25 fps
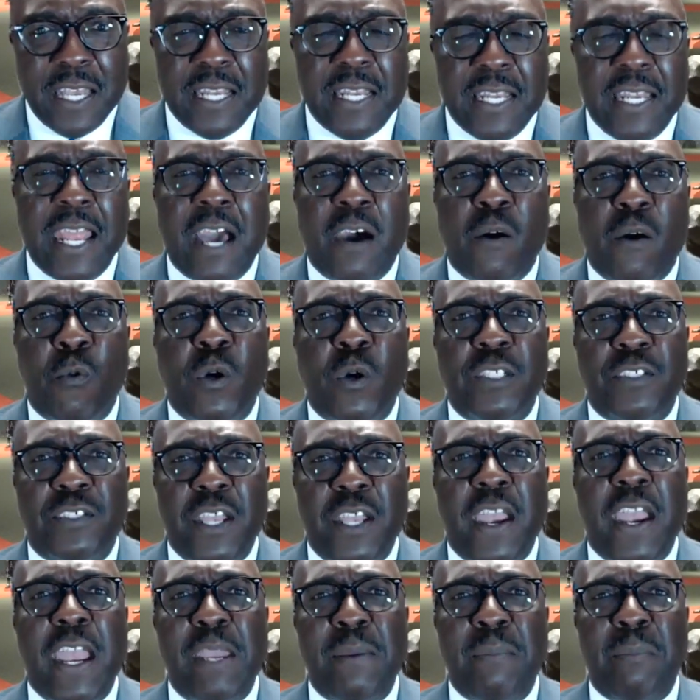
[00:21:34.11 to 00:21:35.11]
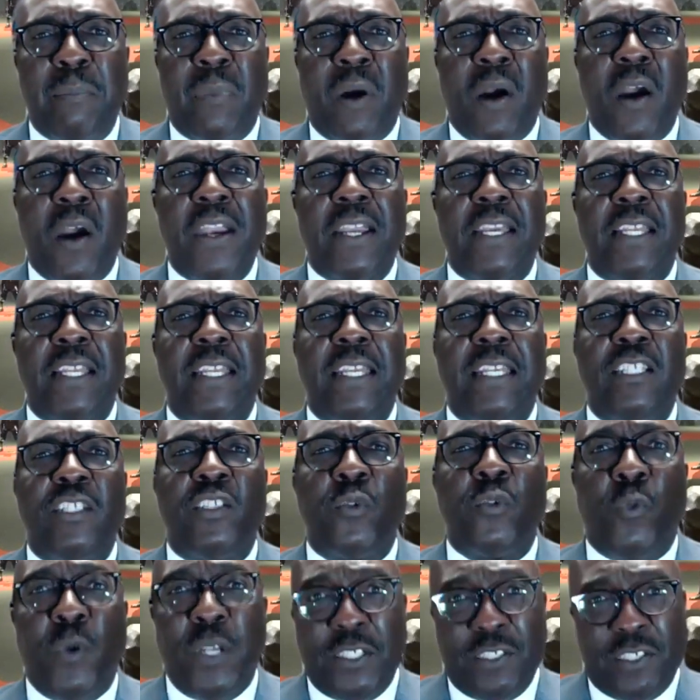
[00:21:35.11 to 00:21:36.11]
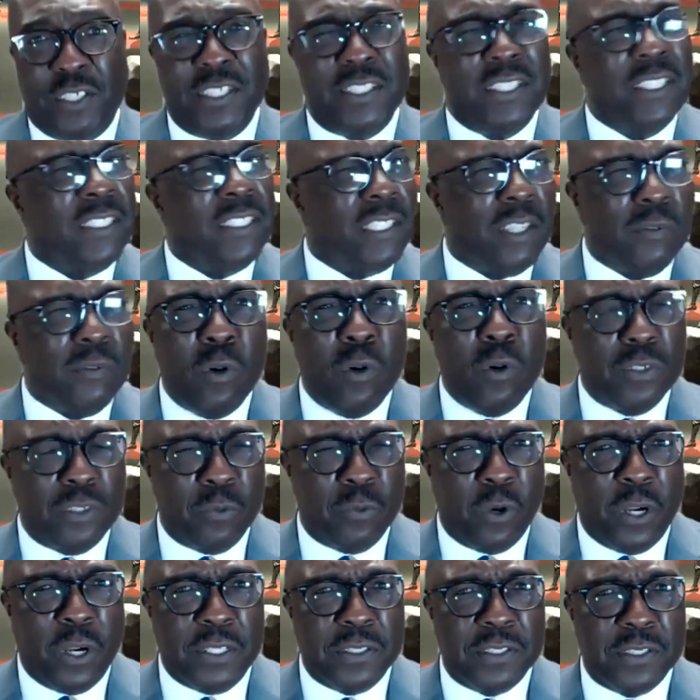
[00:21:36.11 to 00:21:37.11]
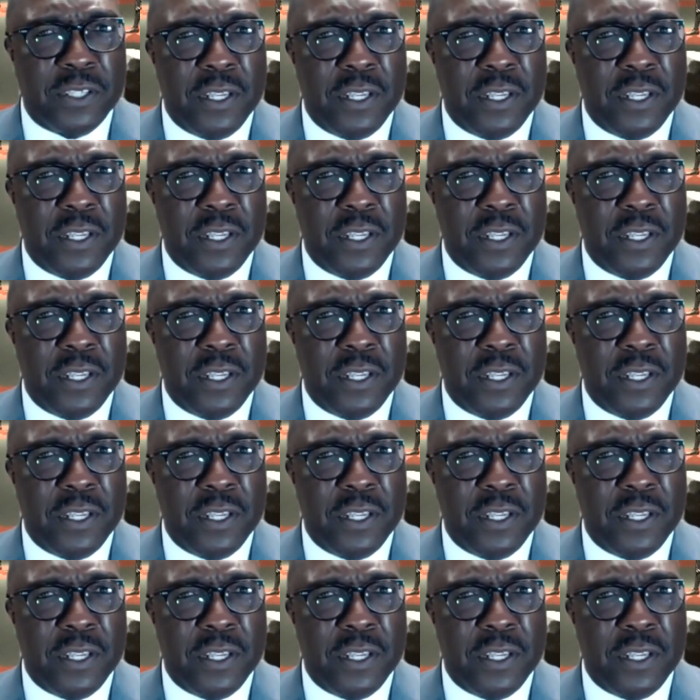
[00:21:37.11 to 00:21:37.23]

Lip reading: Now, was there a marketing twist to this? Of course it was.